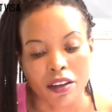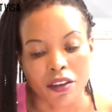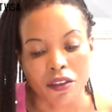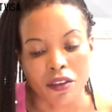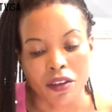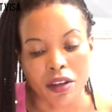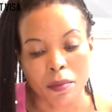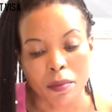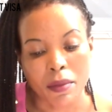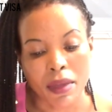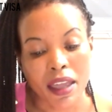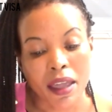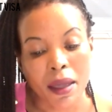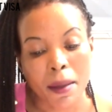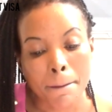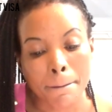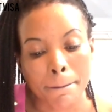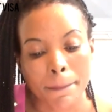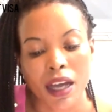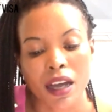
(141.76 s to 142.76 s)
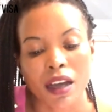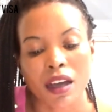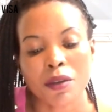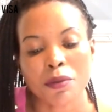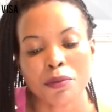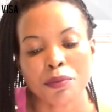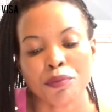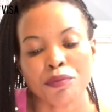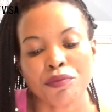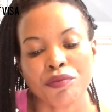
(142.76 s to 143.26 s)

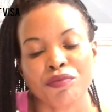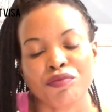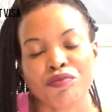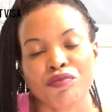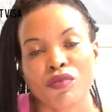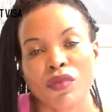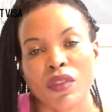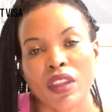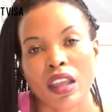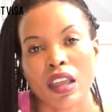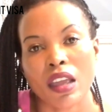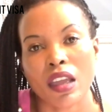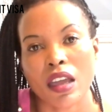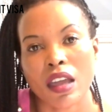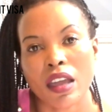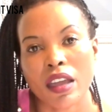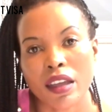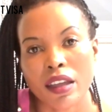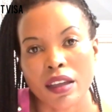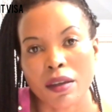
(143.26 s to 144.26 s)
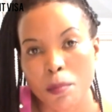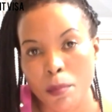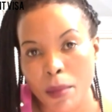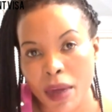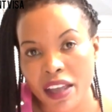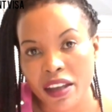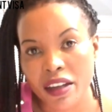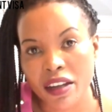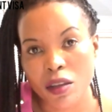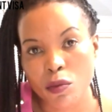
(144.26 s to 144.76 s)
Remember,
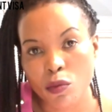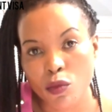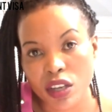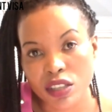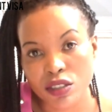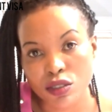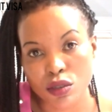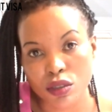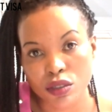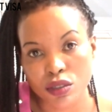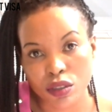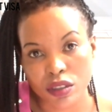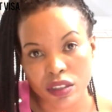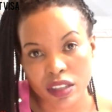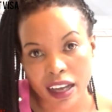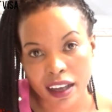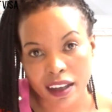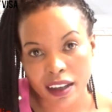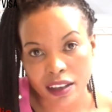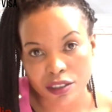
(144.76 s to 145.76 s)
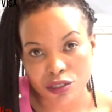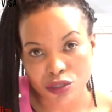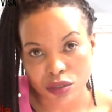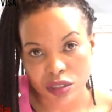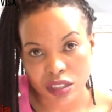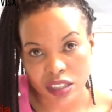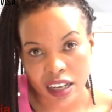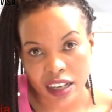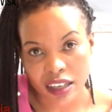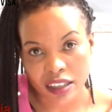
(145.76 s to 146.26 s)
my name was not on that council
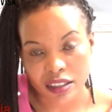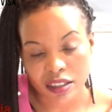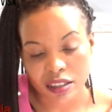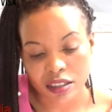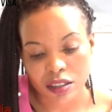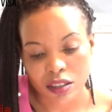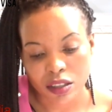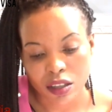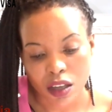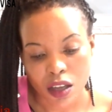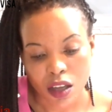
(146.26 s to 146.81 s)
tax.